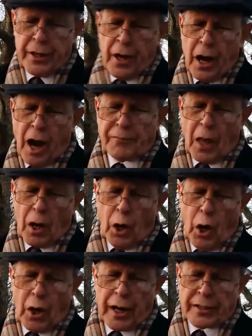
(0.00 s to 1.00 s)
of the
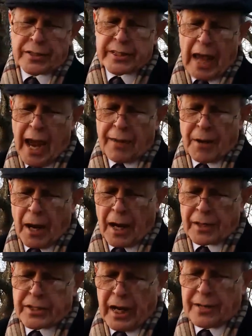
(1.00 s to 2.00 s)
Lord and
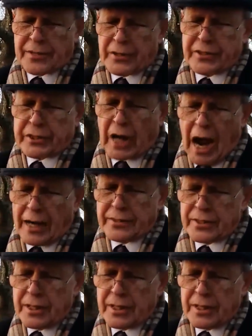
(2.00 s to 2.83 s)
Savior, Jesus Christ,